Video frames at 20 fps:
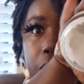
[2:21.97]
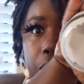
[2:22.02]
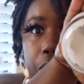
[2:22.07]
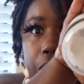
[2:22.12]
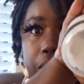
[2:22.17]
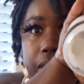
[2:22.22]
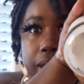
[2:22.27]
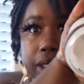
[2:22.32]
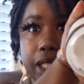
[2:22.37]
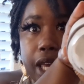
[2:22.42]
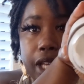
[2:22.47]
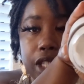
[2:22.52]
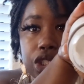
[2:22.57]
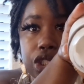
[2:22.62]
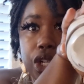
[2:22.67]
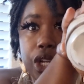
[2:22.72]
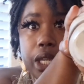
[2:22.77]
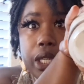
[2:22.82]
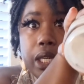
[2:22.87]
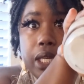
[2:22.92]
but the
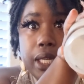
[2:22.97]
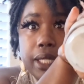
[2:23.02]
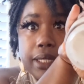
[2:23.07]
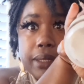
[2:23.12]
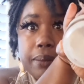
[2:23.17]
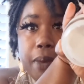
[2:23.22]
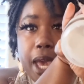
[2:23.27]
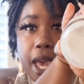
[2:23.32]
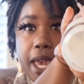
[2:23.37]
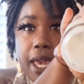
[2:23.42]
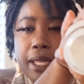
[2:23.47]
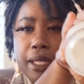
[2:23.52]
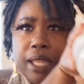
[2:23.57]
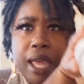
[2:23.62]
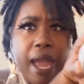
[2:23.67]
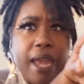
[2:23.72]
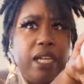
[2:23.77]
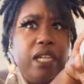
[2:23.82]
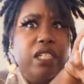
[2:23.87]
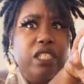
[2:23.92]
texture is made
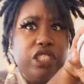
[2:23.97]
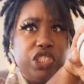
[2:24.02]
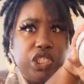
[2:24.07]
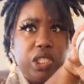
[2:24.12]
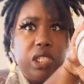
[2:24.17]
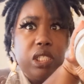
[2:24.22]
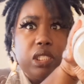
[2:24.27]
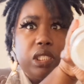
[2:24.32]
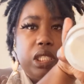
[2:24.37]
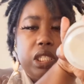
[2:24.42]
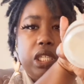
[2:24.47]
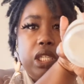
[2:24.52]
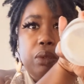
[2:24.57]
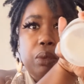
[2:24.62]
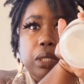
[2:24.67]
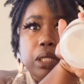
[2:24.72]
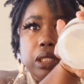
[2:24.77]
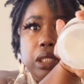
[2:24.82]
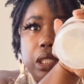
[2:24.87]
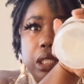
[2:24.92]
like a jelly it
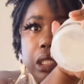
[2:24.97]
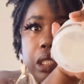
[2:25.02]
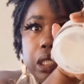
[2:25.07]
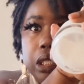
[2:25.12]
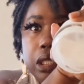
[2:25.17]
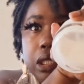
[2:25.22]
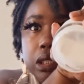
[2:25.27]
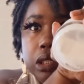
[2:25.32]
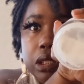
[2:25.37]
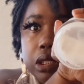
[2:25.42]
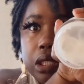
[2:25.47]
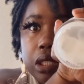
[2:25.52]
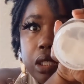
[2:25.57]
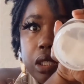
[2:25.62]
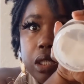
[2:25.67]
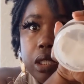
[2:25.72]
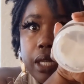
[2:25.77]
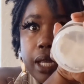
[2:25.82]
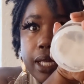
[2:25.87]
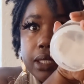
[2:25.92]
really is
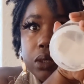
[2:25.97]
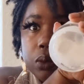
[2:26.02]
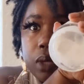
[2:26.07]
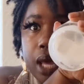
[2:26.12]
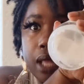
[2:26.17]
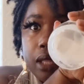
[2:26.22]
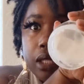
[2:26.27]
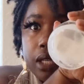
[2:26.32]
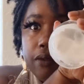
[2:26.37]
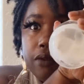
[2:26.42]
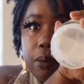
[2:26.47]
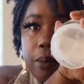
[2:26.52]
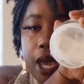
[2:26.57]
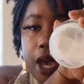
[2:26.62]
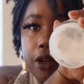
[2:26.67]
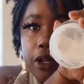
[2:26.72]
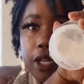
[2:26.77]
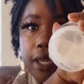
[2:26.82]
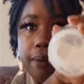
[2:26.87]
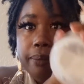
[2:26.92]
that's what I love
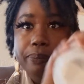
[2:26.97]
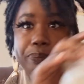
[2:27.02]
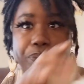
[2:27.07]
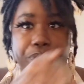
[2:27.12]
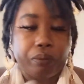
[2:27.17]
about it